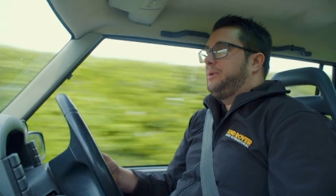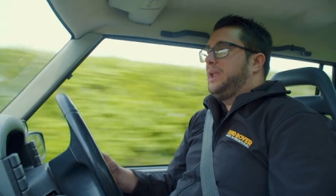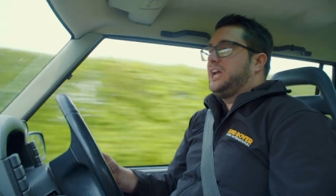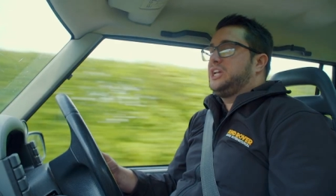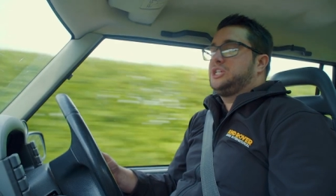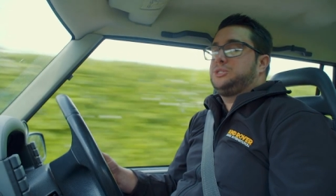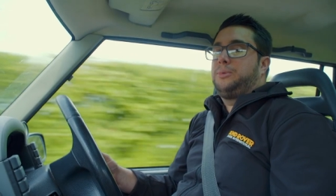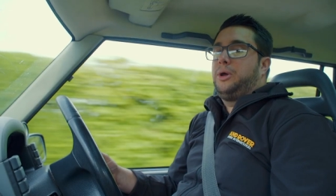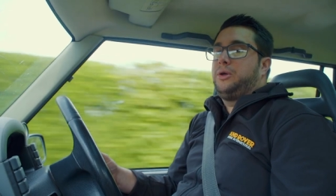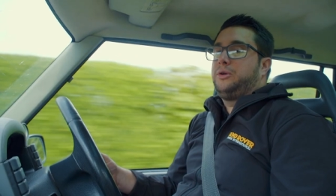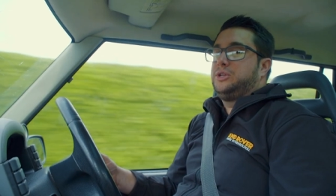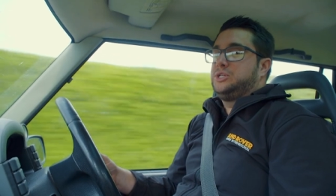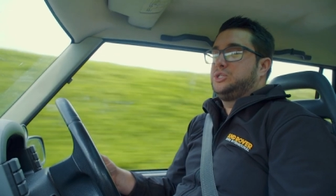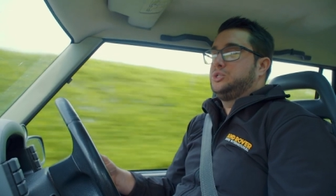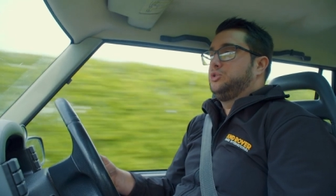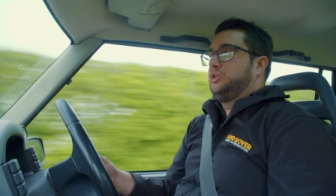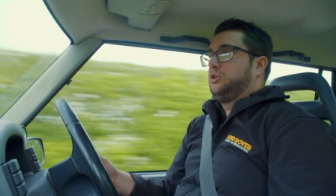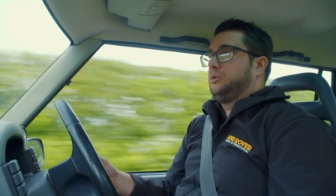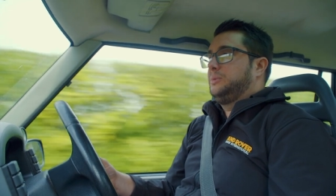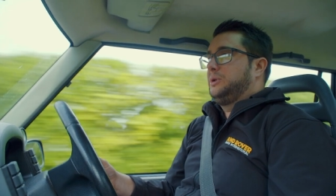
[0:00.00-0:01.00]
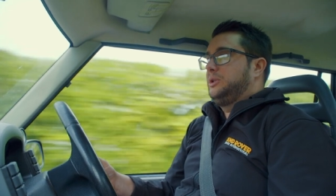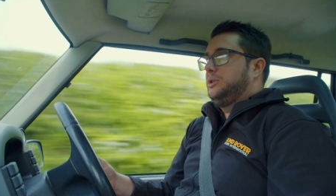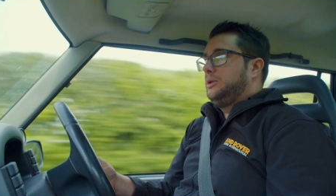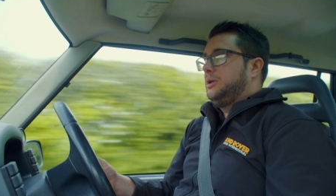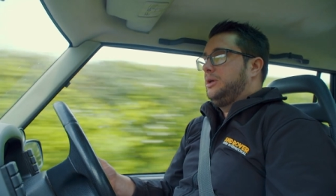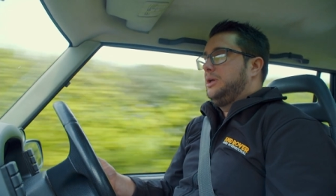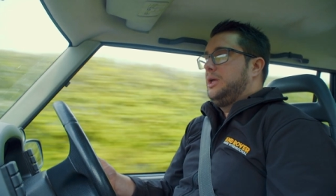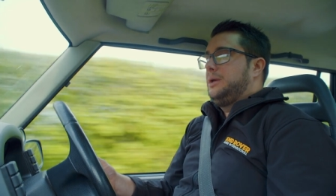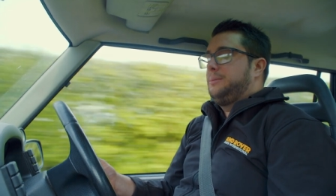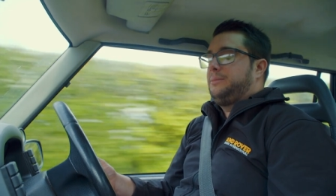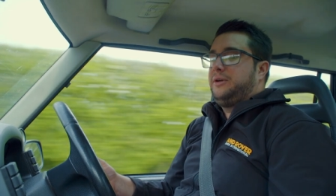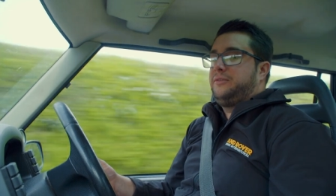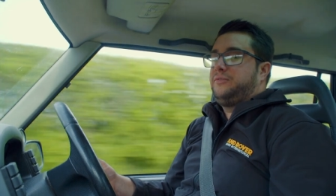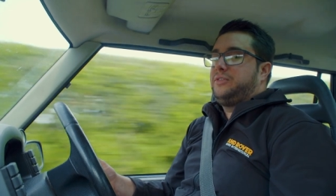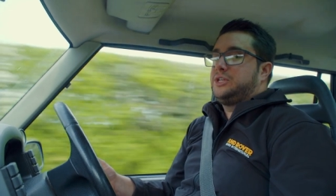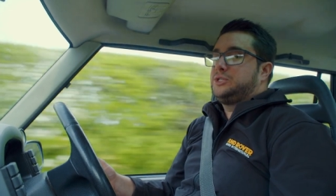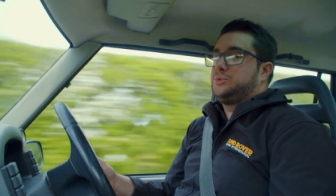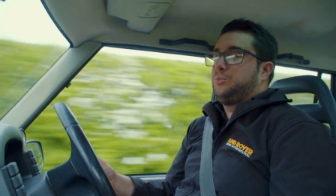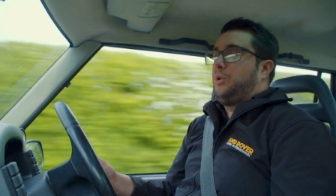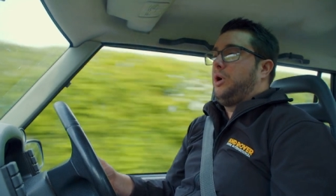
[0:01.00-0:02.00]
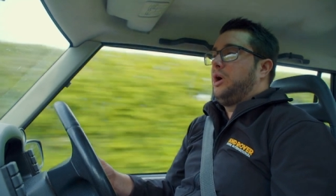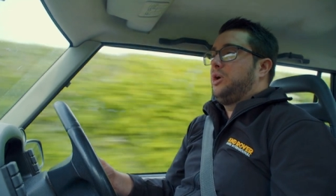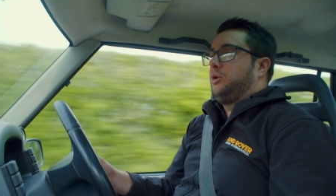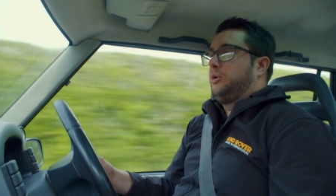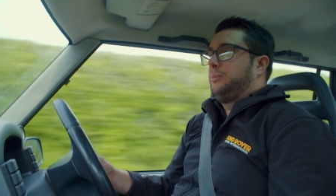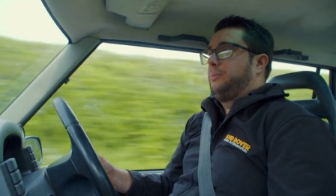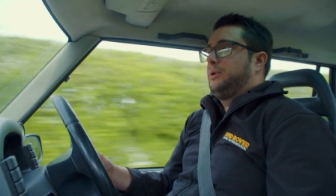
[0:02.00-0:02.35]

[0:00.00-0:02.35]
black smoke is normal, but if there's white or